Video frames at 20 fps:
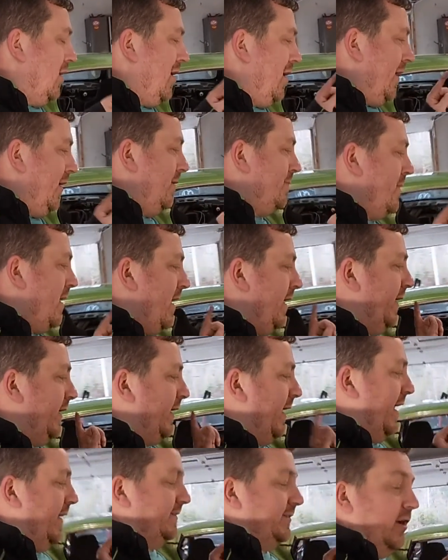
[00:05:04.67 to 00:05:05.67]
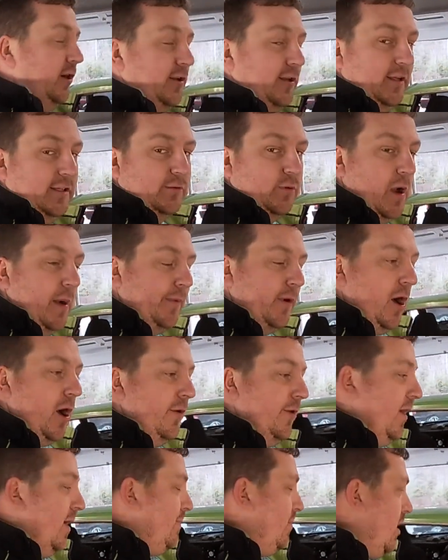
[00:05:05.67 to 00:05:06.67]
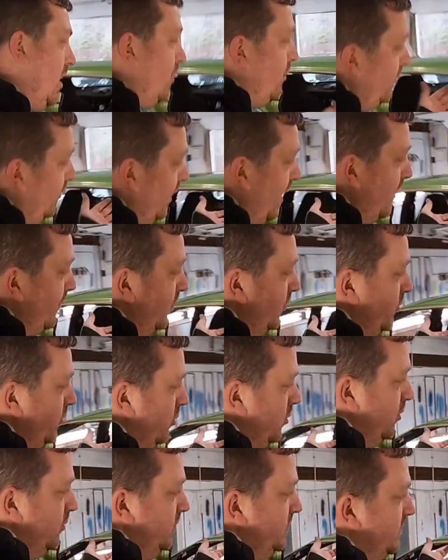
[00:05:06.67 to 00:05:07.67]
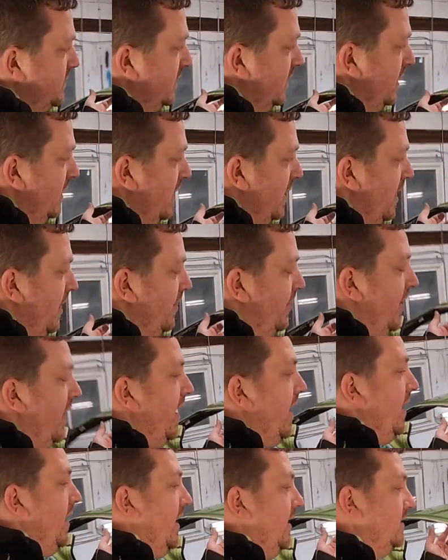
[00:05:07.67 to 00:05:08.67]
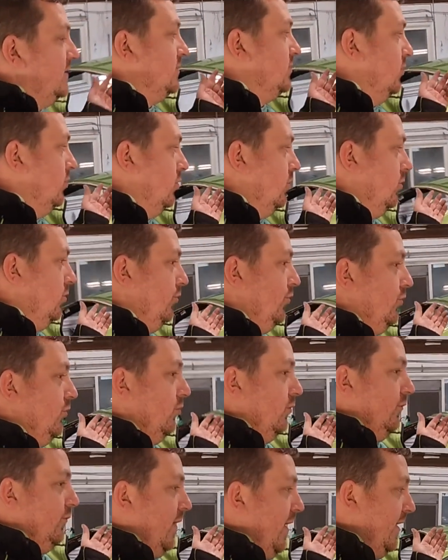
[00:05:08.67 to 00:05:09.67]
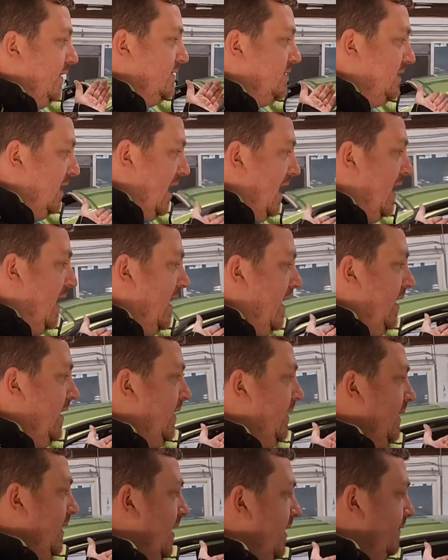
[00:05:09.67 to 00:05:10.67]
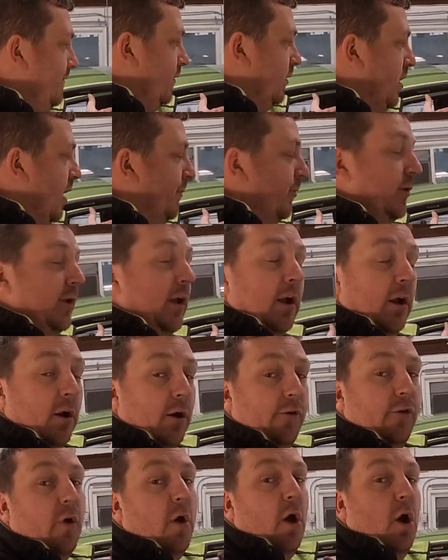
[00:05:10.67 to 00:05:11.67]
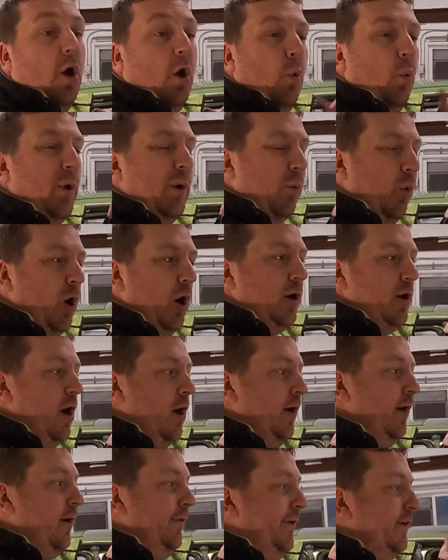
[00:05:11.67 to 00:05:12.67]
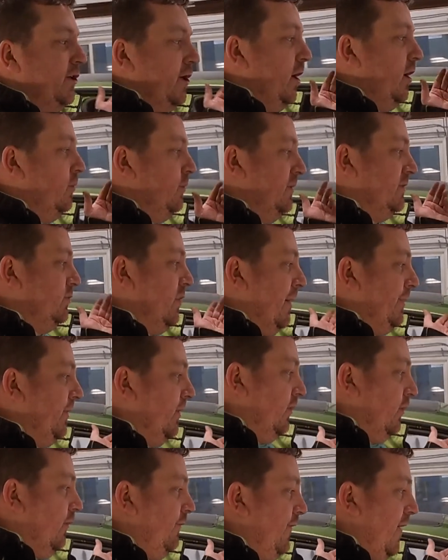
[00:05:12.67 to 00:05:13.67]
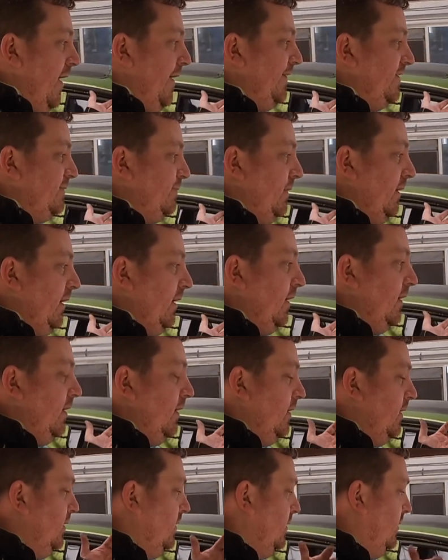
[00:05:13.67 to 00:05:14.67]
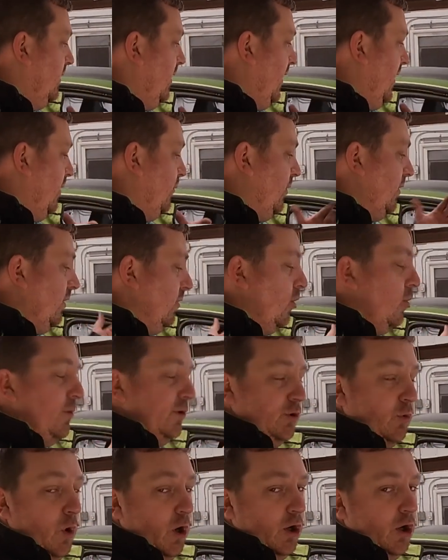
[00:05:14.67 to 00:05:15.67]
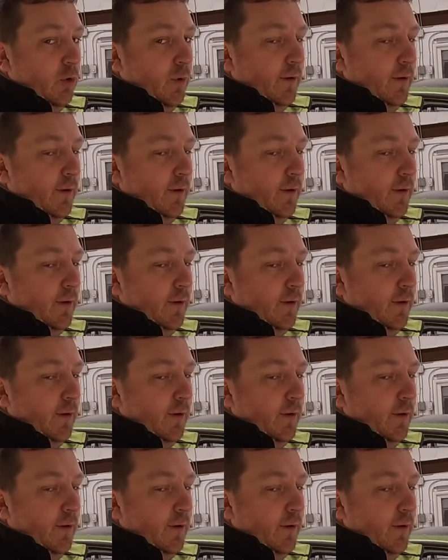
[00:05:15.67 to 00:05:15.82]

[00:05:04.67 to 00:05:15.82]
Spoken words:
automatic SRT swap car that I bought from Lambo Doors that I sold to a friend's dad. He had it for a couple of years. We worked on it on the channel. We swapped it to a 5-speed and we did a whole bunch of work to